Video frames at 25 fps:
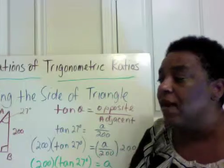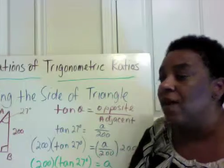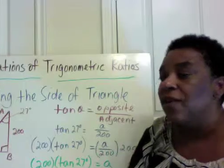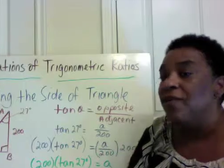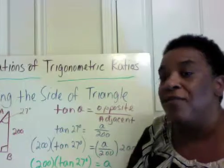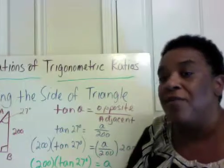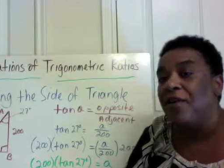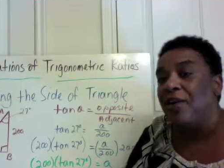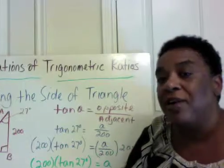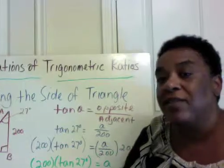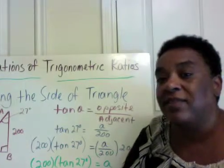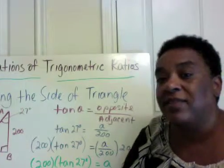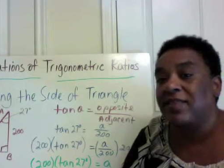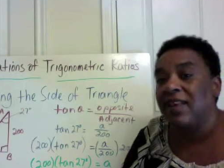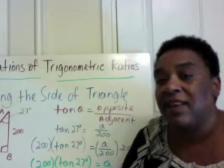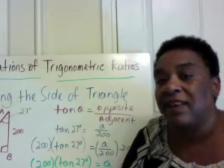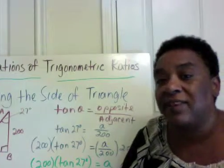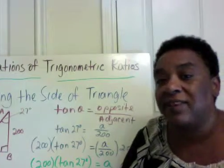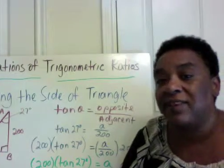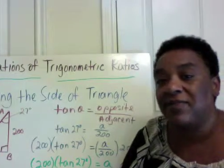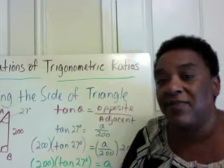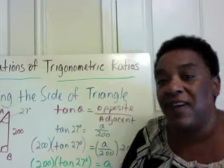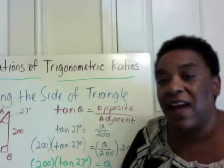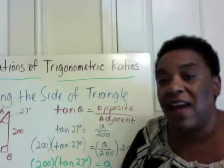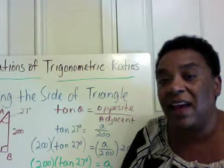First,
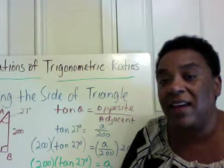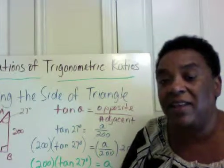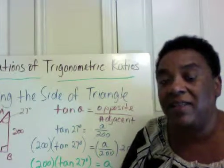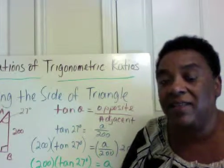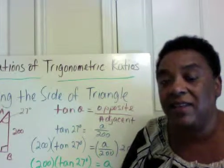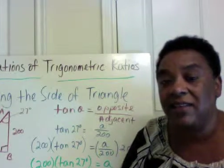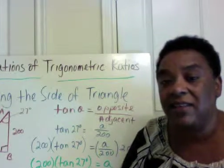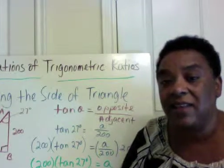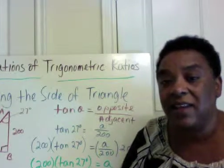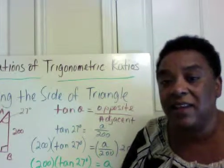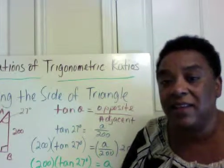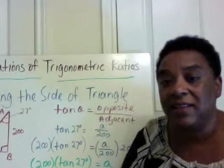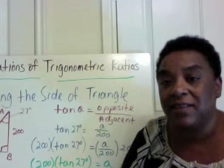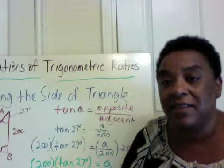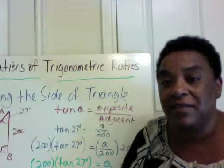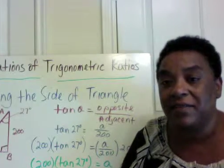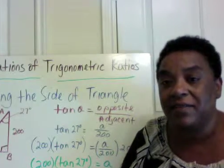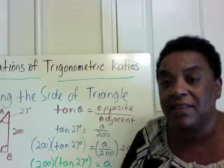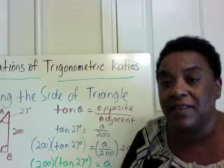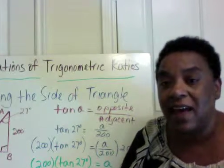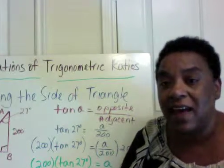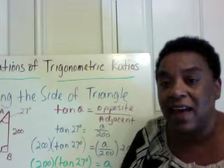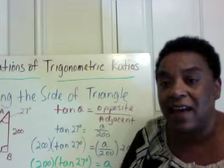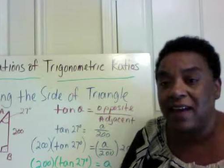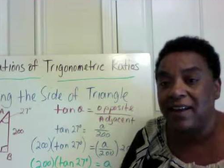let's find the length of
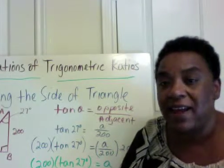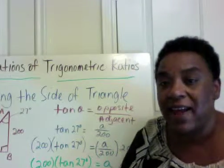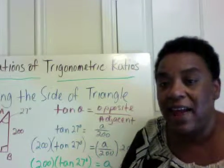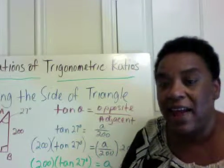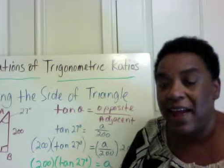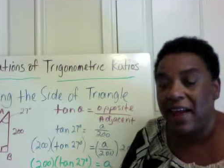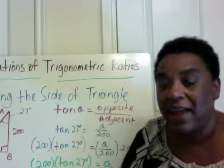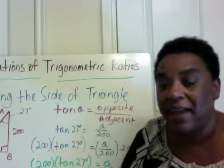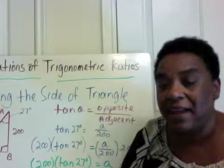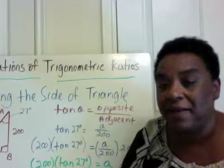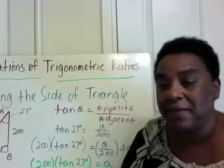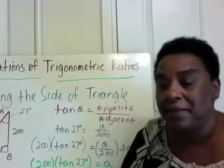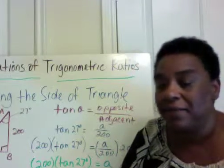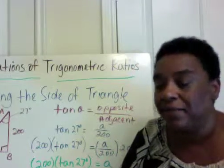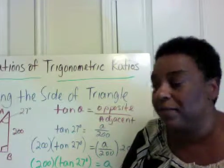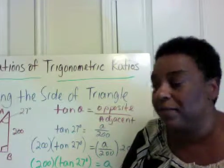side A.